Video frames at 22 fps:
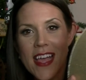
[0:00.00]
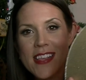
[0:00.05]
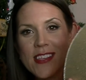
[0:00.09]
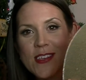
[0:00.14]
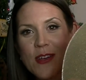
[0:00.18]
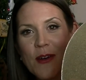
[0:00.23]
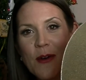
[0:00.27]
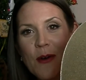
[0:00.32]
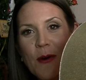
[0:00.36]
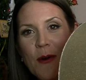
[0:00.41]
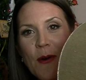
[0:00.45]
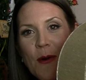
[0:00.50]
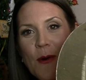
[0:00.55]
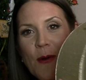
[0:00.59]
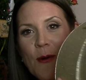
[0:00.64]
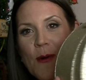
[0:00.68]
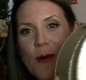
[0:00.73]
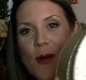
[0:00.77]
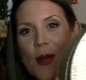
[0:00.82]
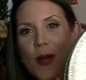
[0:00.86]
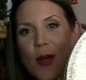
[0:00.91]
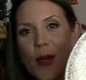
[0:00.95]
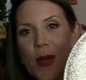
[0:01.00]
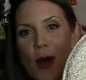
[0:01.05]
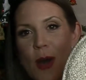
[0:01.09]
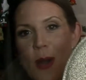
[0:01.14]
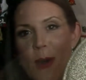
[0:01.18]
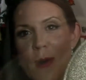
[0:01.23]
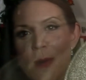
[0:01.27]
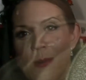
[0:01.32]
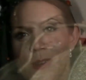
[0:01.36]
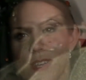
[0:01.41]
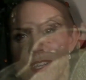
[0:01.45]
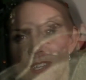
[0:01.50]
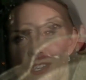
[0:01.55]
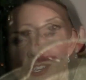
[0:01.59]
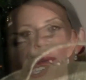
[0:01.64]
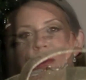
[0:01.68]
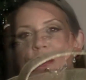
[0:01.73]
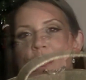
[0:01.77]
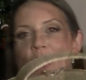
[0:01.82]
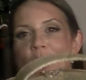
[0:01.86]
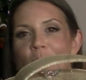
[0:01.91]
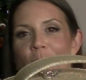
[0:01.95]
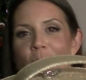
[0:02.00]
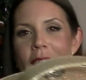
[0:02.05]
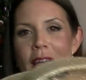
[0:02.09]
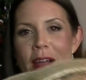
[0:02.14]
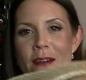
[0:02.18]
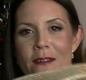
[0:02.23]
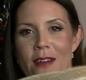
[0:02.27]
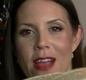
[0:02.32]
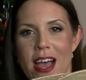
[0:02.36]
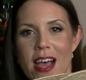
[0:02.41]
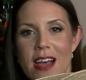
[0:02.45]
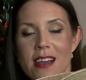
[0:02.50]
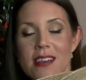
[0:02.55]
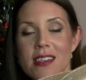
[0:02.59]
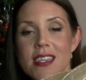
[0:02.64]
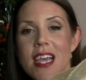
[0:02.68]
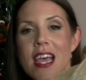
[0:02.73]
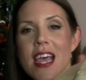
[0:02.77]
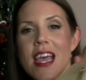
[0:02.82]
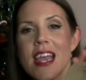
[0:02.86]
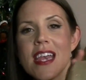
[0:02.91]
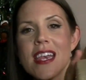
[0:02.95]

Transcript: It's all gold all the way around.